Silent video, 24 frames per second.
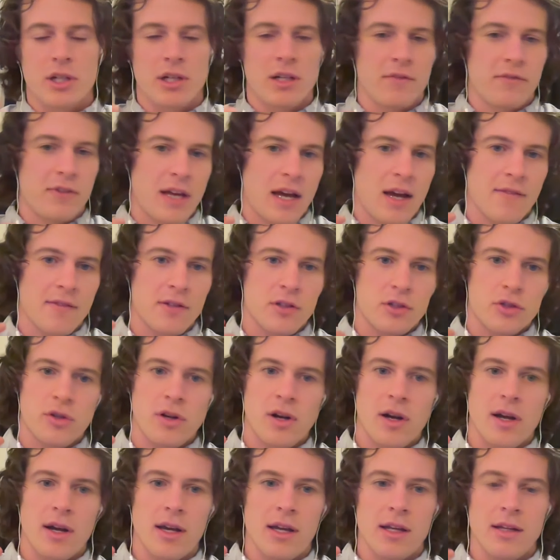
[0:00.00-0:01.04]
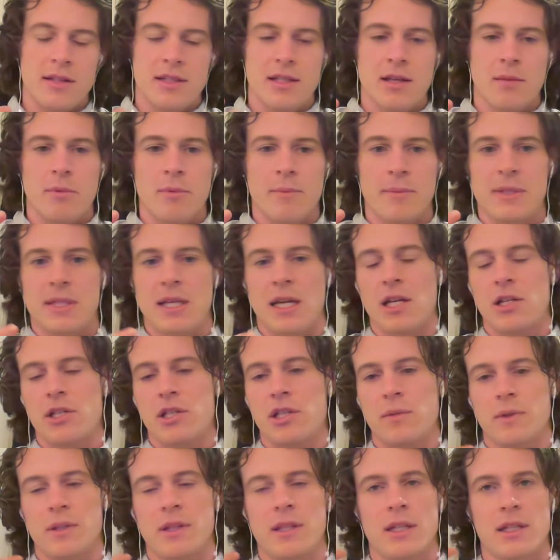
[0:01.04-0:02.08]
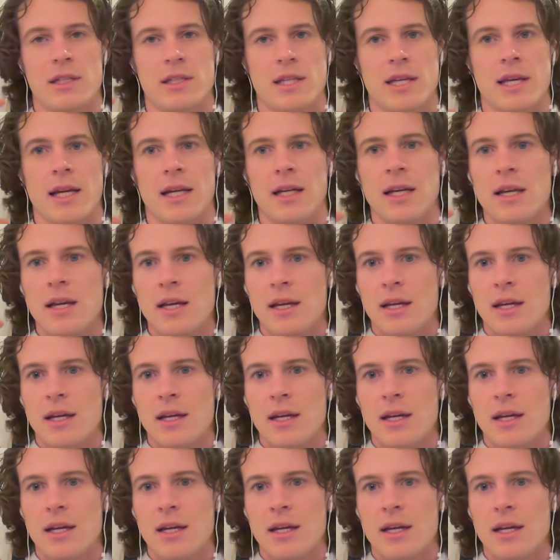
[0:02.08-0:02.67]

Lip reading: If you haven't tried supplementation with things like